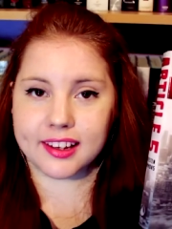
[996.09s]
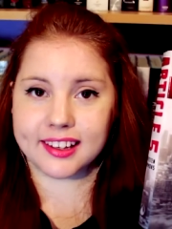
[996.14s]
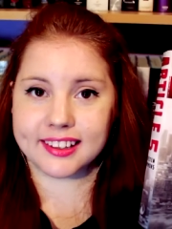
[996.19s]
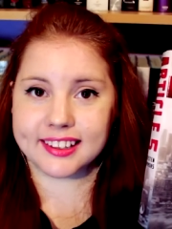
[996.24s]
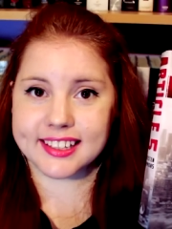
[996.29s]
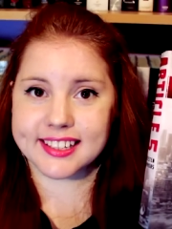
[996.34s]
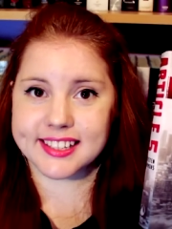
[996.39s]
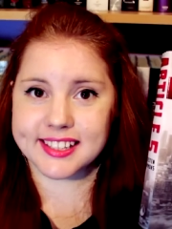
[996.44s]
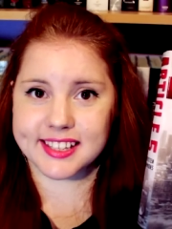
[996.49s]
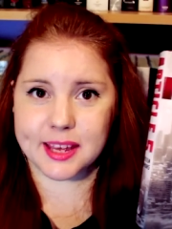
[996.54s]

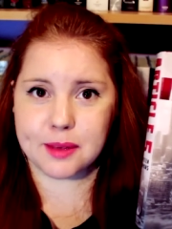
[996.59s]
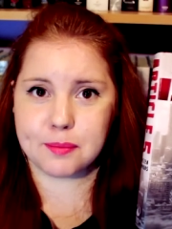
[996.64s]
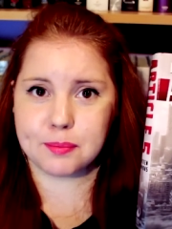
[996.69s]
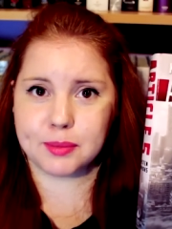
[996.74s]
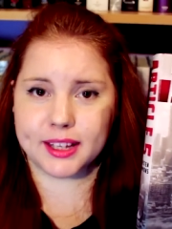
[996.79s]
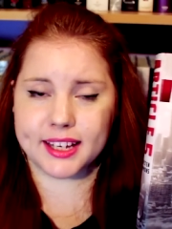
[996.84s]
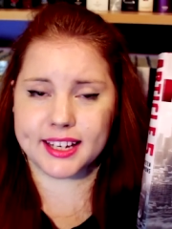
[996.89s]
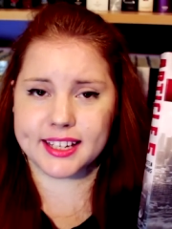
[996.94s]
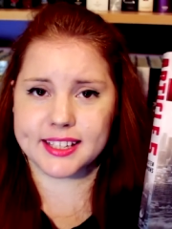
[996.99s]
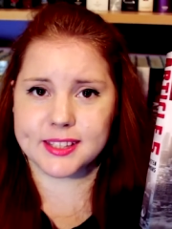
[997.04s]
in that
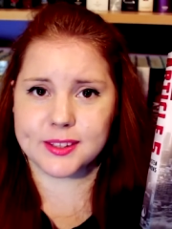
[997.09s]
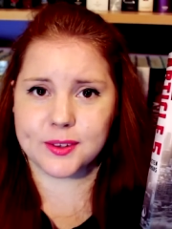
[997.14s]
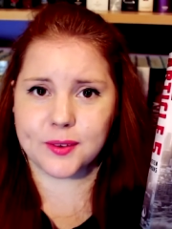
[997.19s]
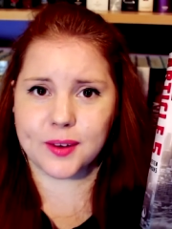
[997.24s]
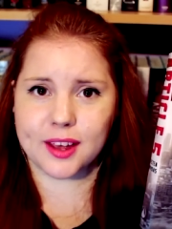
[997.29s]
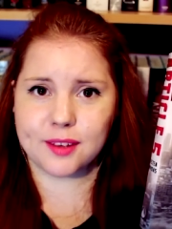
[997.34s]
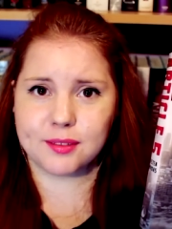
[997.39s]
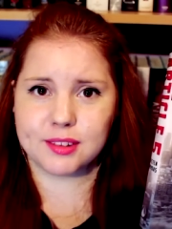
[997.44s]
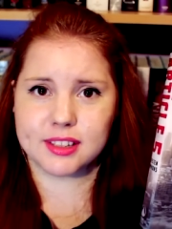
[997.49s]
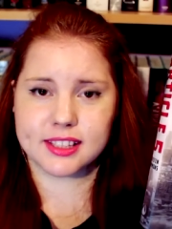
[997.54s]
same place,
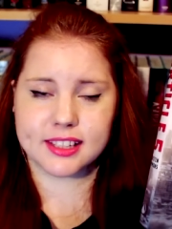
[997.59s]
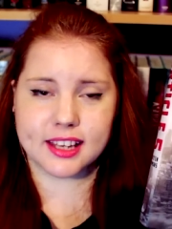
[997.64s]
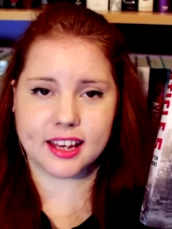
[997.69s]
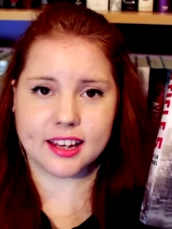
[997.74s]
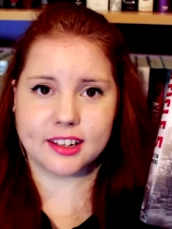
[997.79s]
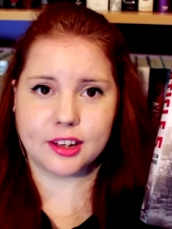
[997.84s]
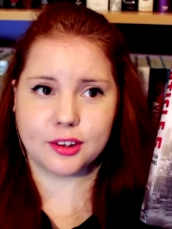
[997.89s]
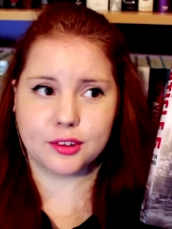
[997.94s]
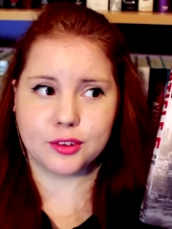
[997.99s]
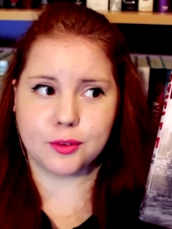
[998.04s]
so I was
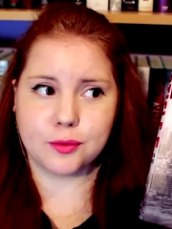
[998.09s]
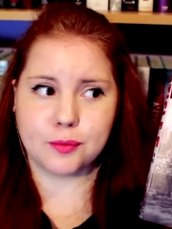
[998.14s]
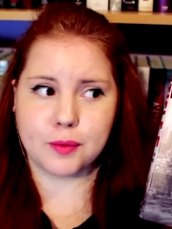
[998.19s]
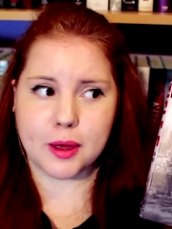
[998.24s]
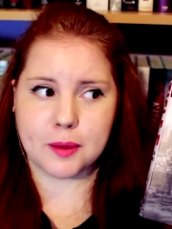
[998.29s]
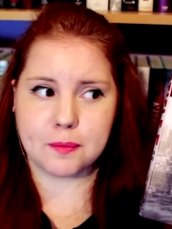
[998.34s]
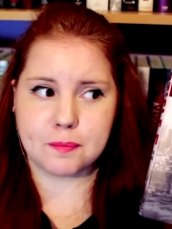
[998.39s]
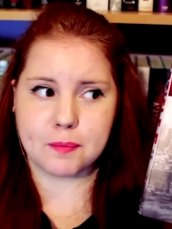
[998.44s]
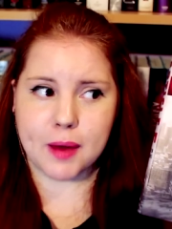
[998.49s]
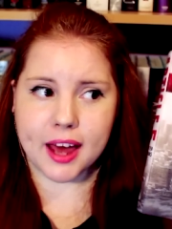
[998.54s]
scared out of
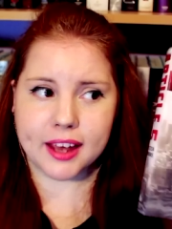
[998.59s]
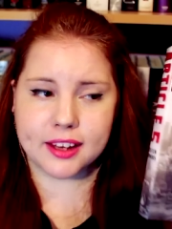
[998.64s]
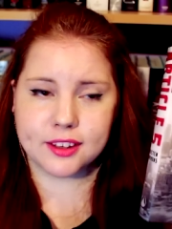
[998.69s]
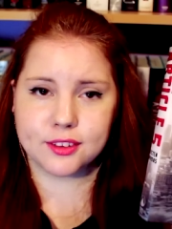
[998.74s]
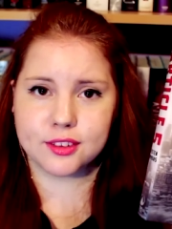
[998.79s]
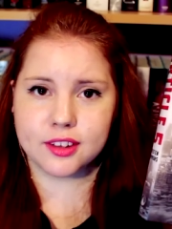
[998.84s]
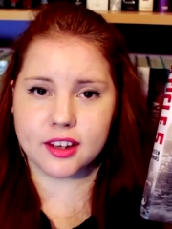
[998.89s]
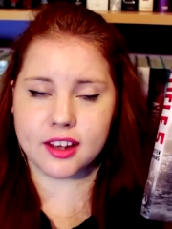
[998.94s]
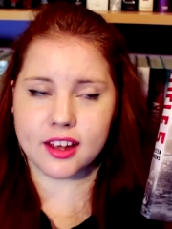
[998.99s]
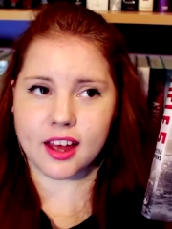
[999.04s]
my
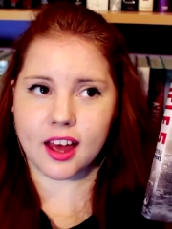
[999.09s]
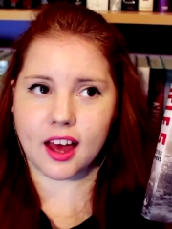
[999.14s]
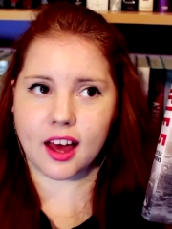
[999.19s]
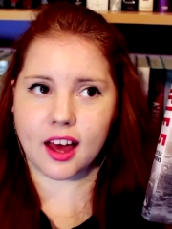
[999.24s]
mind